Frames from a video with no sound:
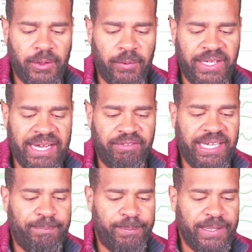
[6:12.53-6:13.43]
We have
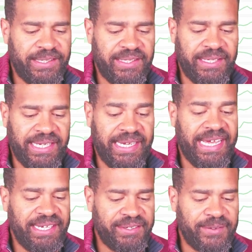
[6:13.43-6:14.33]
the ability to hit
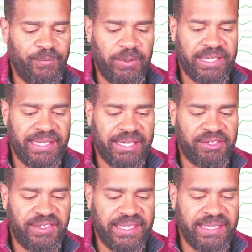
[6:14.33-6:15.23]
edit, and we can now
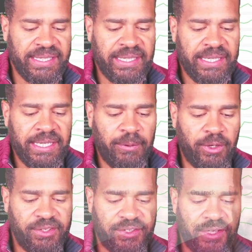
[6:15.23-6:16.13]
see
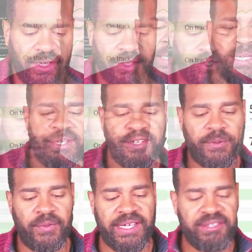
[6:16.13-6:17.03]
what's going on. So
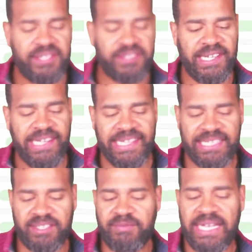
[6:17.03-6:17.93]
this is a
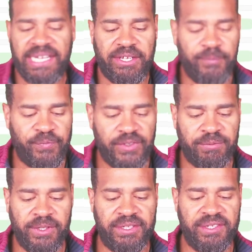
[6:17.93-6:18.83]
linked value, is
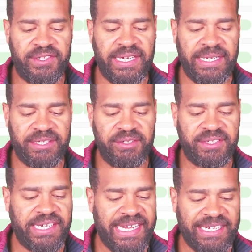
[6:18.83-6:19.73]
what this is saying. So it's
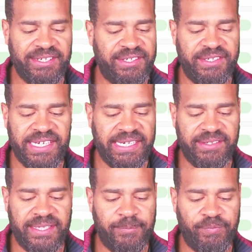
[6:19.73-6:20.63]
connected to
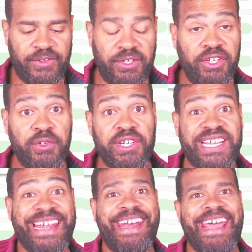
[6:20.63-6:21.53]
data. So you can
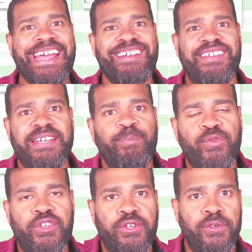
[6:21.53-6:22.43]
connect it
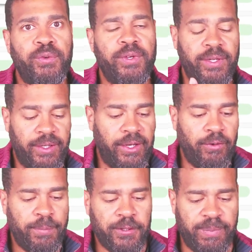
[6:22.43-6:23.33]
to a
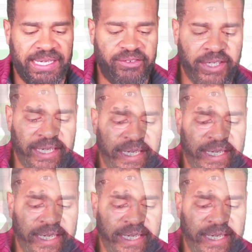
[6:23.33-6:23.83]
report page.